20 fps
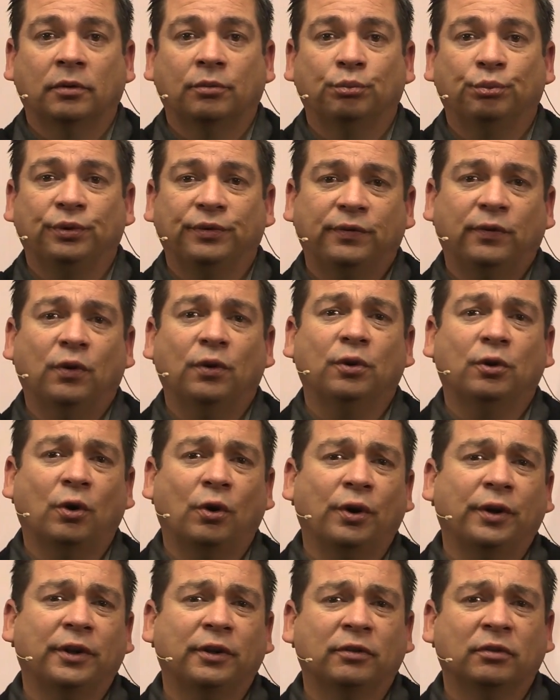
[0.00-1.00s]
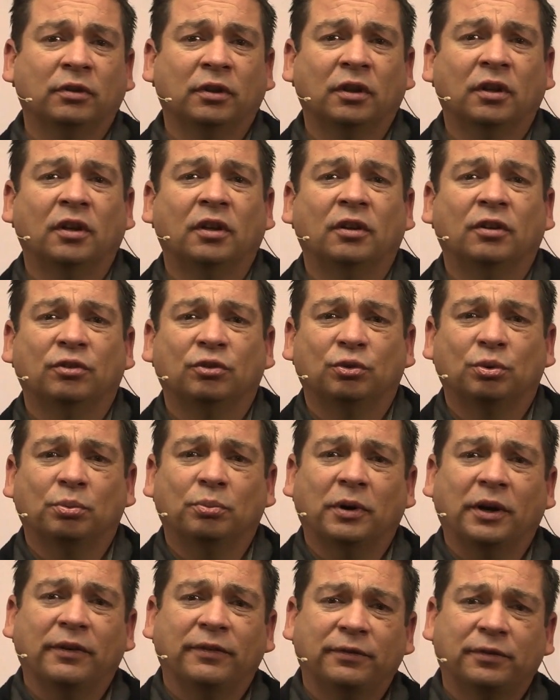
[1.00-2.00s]
Before going to
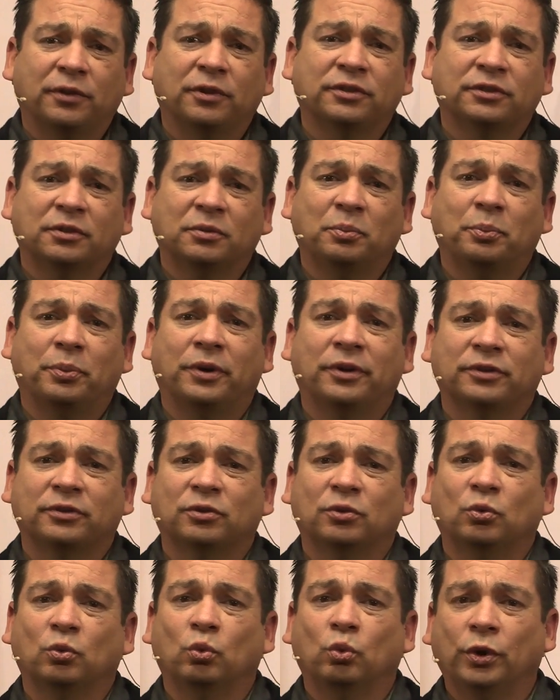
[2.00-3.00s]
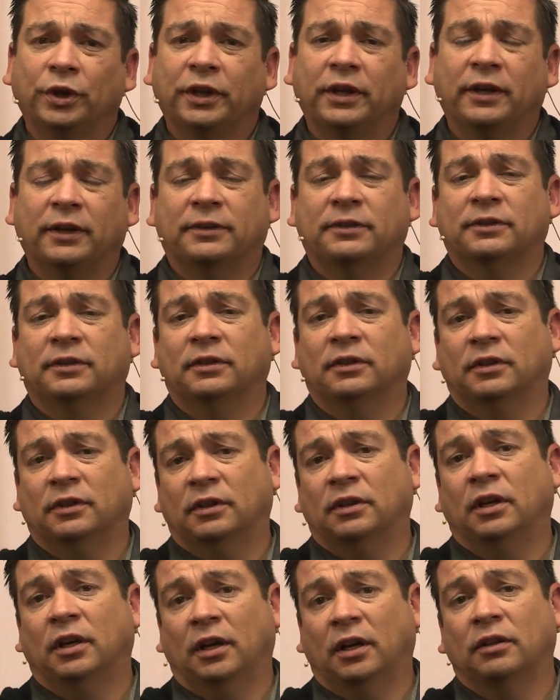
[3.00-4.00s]
my first in-person week at,
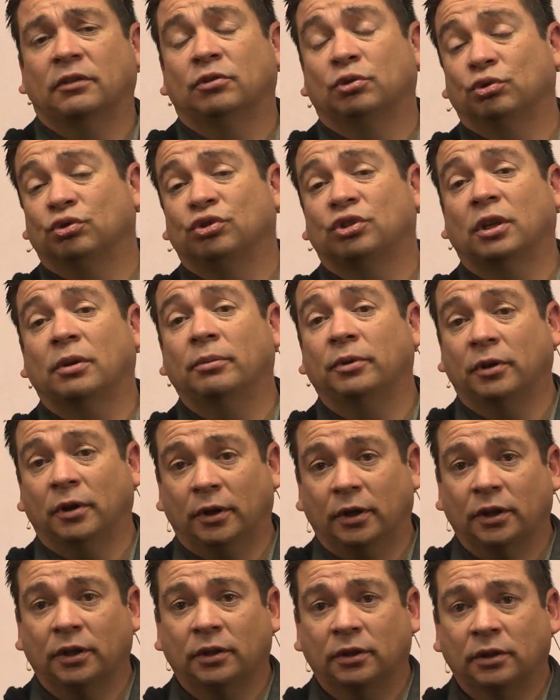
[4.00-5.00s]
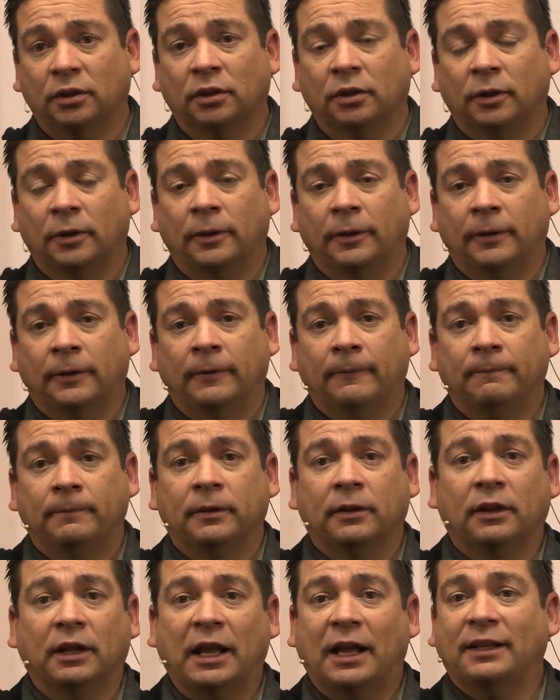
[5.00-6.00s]
uh, to seminary
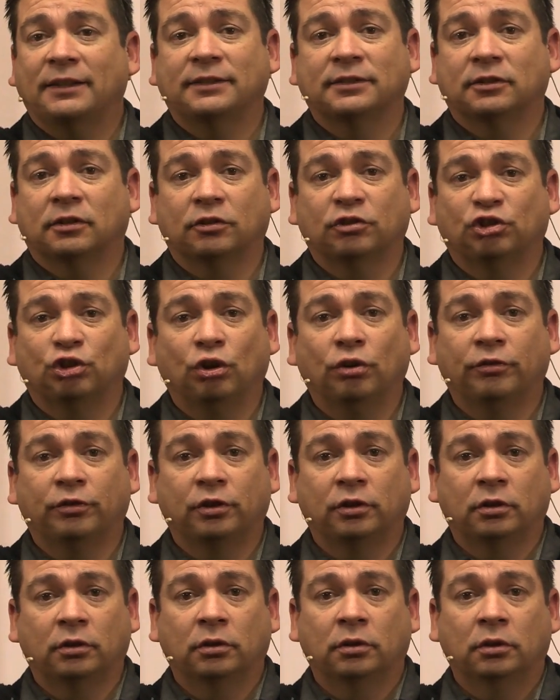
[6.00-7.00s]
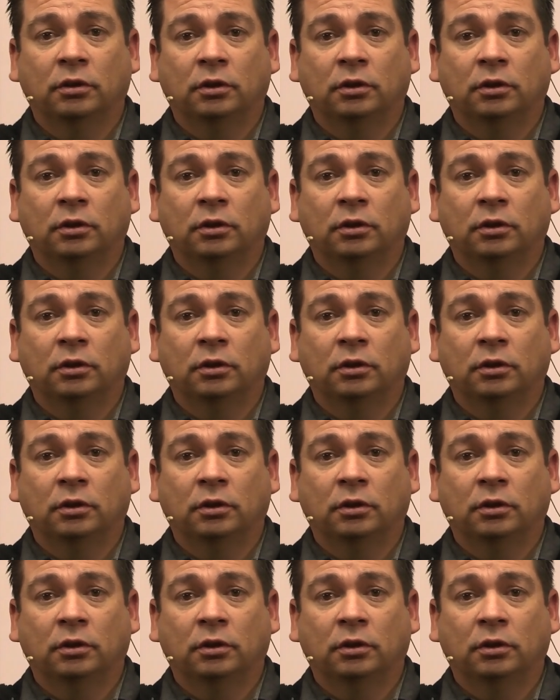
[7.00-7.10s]
last October,